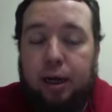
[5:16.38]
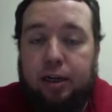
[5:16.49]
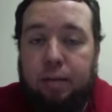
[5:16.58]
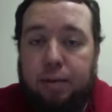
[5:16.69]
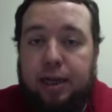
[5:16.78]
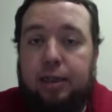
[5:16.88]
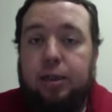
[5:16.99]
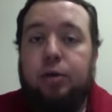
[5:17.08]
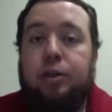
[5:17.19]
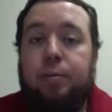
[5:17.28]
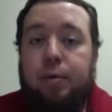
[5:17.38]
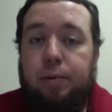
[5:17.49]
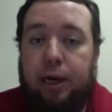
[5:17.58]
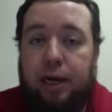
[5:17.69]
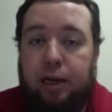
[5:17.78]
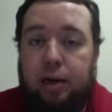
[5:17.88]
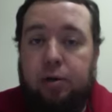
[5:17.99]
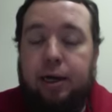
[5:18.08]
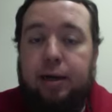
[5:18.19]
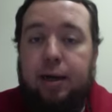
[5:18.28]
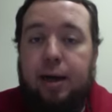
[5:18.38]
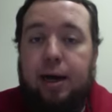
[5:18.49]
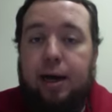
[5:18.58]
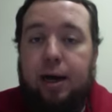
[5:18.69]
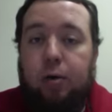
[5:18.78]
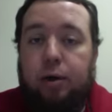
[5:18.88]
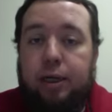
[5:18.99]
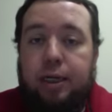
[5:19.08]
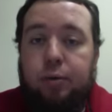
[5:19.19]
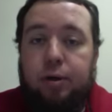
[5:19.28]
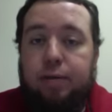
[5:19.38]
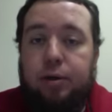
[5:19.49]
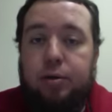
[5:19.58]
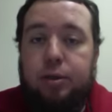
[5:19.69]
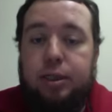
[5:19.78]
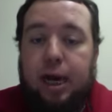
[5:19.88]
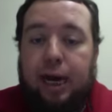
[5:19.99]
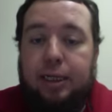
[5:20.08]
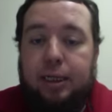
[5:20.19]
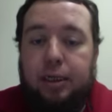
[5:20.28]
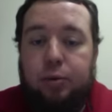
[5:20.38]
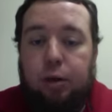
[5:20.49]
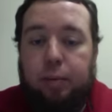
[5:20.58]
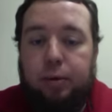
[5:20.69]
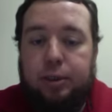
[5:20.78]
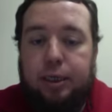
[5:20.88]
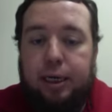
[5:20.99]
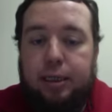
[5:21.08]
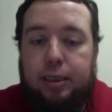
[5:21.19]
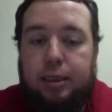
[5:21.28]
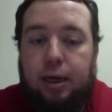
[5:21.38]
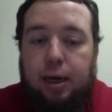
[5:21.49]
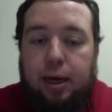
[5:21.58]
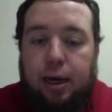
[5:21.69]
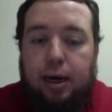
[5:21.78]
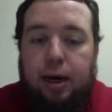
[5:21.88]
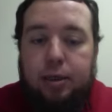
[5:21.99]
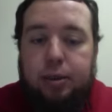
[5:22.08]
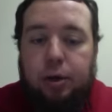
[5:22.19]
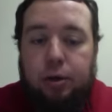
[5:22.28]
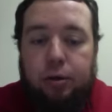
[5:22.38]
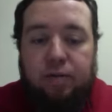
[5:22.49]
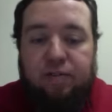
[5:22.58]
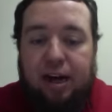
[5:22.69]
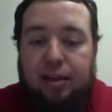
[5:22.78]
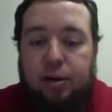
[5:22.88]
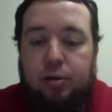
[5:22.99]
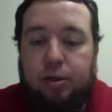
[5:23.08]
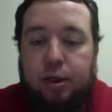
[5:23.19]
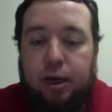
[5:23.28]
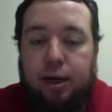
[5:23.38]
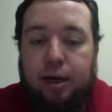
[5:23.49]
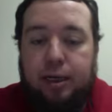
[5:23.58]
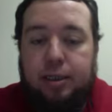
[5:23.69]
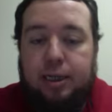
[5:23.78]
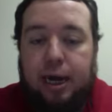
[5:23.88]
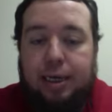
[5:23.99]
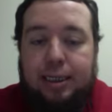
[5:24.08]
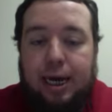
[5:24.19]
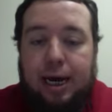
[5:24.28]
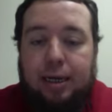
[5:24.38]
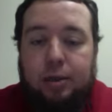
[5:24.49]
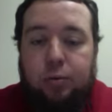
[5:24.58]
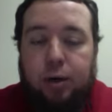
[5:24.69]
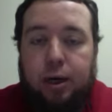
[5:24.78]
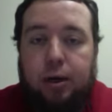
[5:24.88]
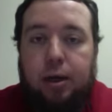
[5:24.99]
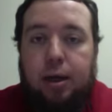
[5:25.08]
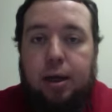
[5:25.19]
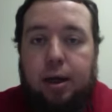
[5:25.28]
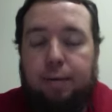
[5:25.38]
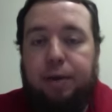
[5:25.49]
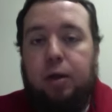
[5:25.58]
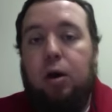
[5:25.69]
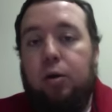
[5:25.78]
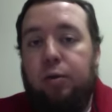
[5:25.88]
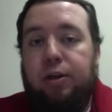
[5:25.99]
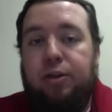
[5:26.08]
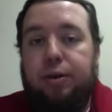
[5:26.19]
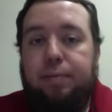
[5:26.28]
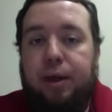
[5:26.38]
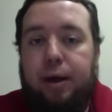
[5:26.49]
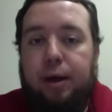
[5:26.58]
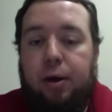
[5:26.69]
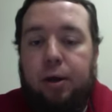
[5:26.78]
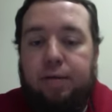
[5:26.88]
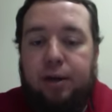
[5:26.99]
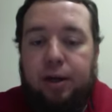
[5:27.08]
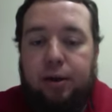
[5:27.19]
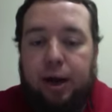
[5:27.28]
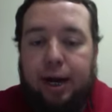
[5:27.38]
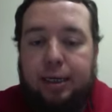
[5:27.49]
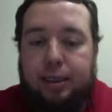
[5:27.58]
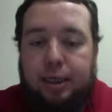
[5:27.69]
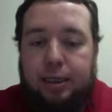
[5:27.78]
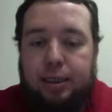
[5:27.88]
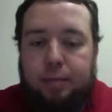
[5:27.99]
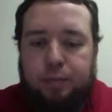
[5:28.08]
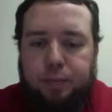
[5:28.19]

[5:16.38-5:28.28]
committing those to memory and knowing what each one of those accents represents. So you'll find those in Scott's Guide as well, along with all of the other accents.